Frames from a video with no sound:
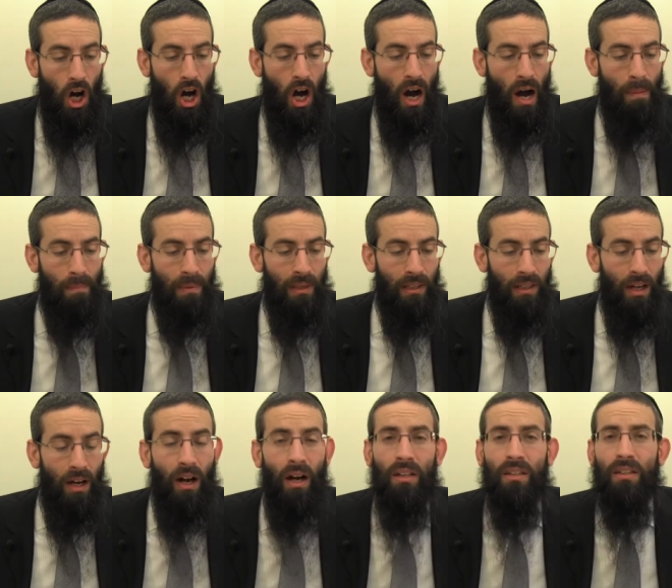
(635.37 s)
Amar
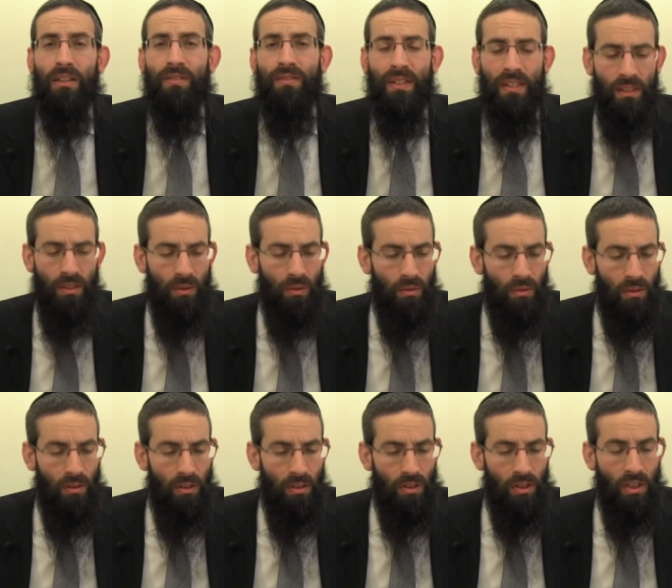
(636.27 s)
la l'dvisu.
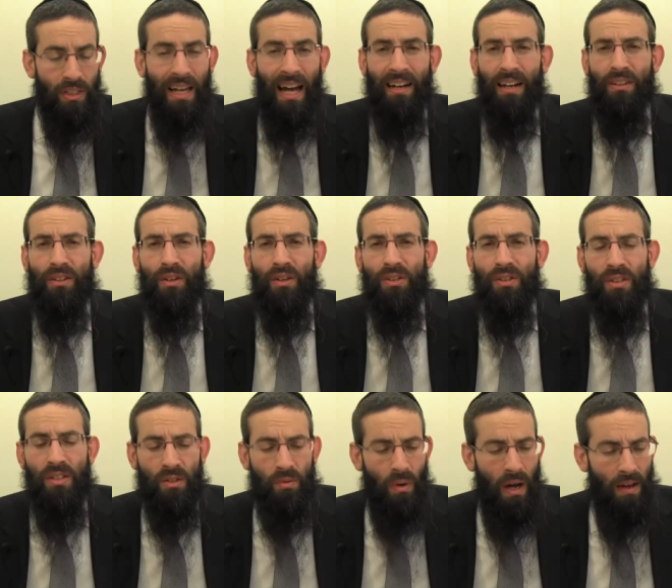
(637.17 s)
So Yannai turned
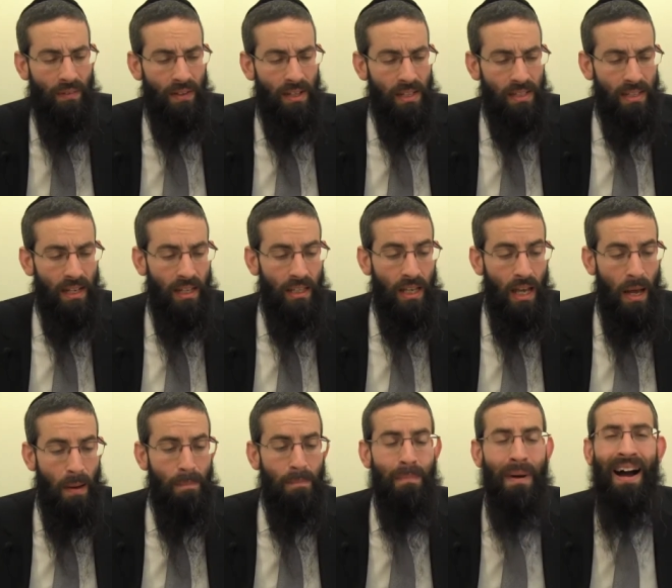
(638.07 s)
to his wife and he said,
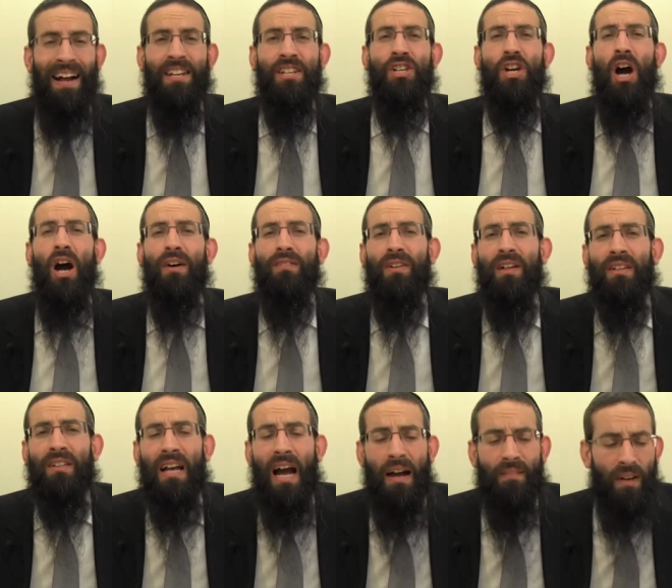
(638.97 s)
Man
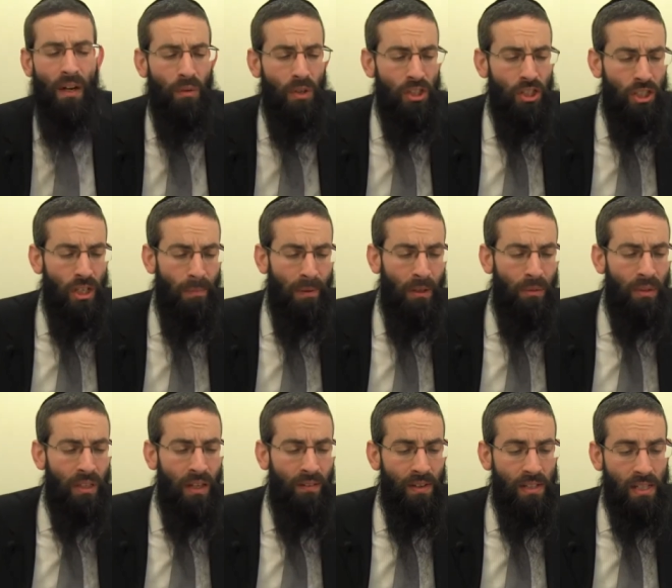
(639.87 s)
Yavlan Gavra, I wish somebody
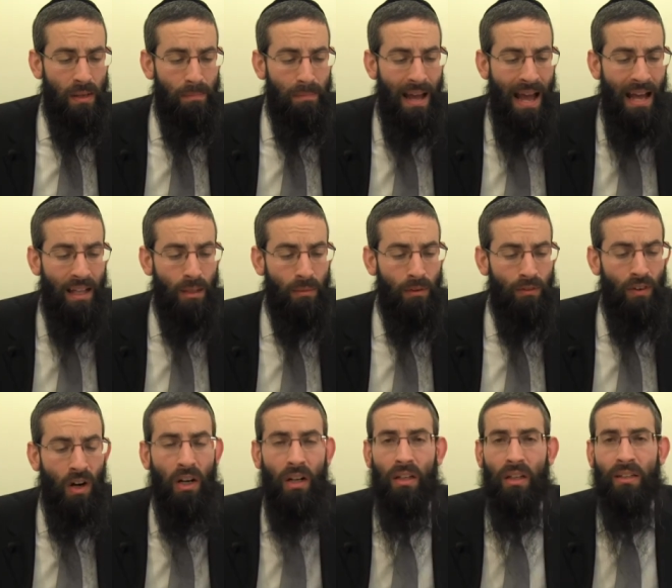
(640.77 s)
would give us a man, the
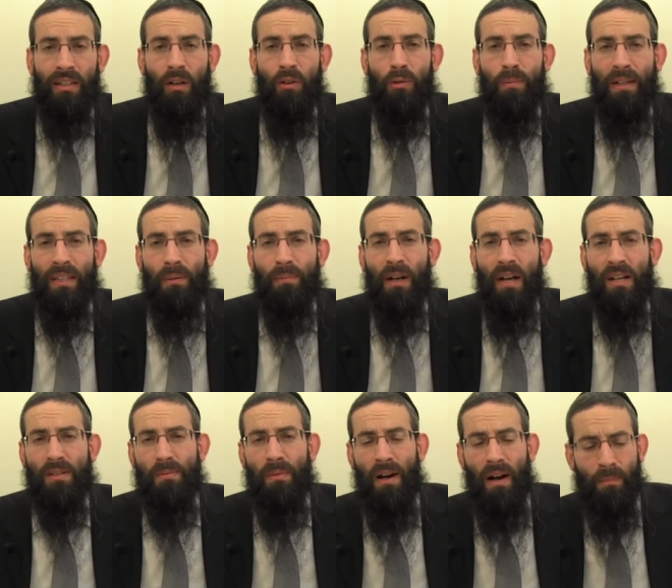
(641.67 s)
Mavarchlan, that would make the
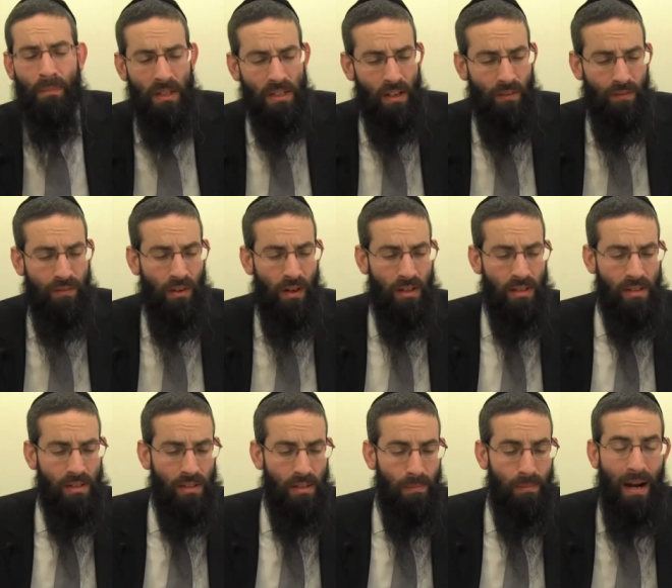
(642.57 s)
Birchas Hamazon for
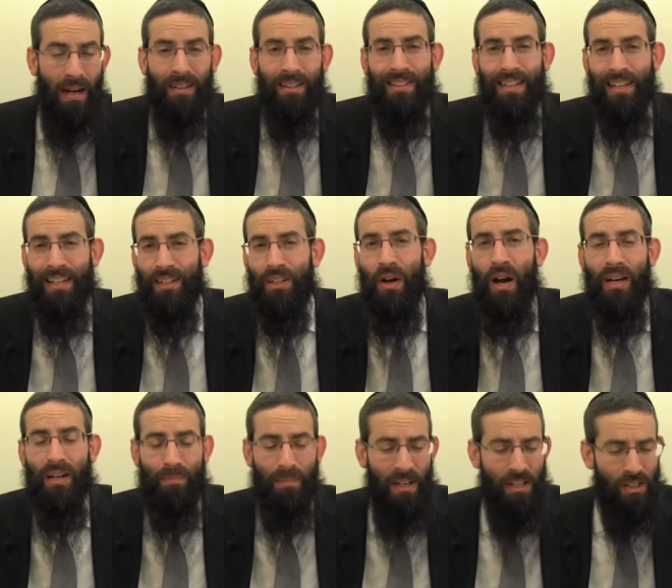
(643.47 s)
us. Apparently they didn't know
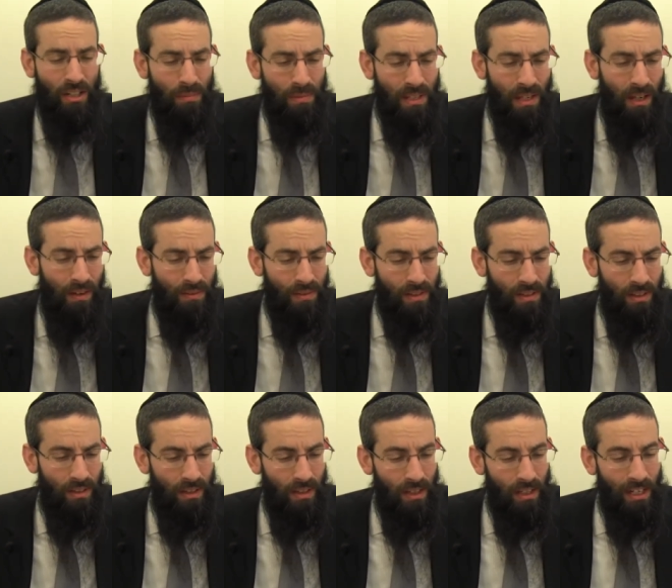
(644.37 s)
how to bench themselves.
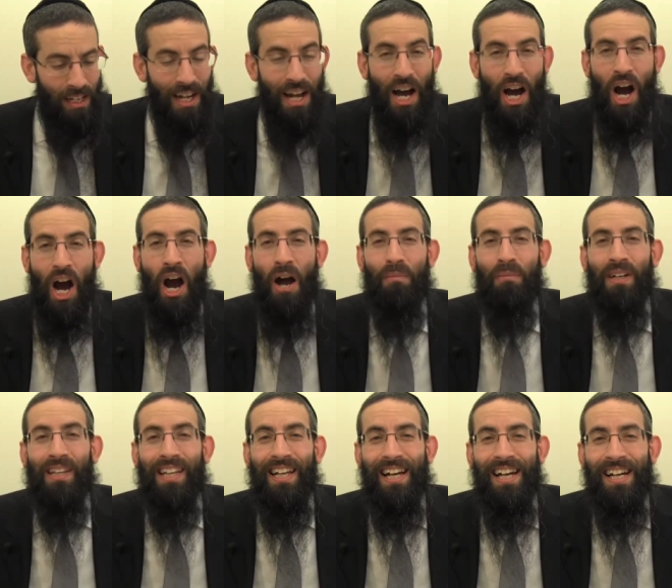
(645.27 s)

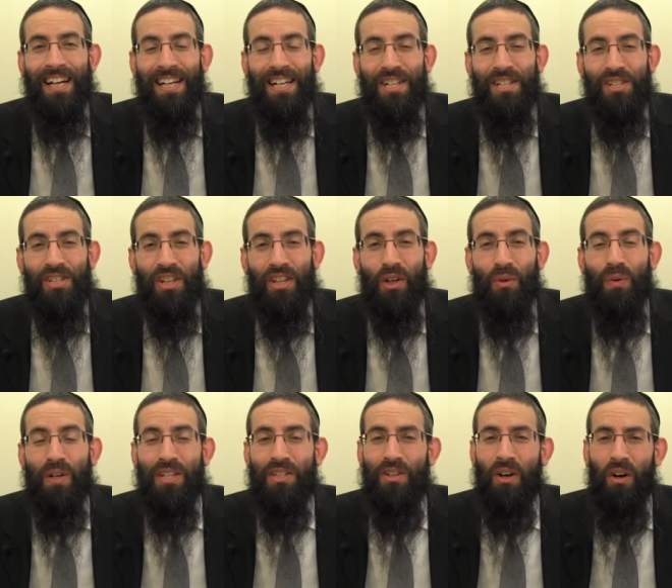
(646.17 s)
Amar la, so the
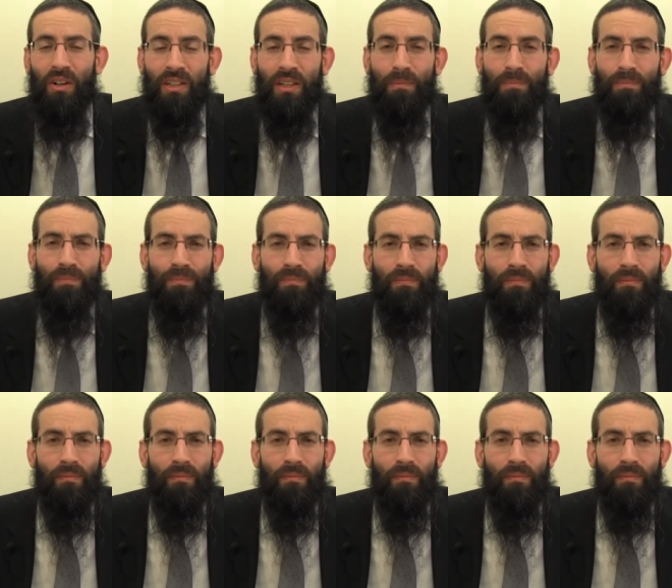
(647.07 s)
queen told him,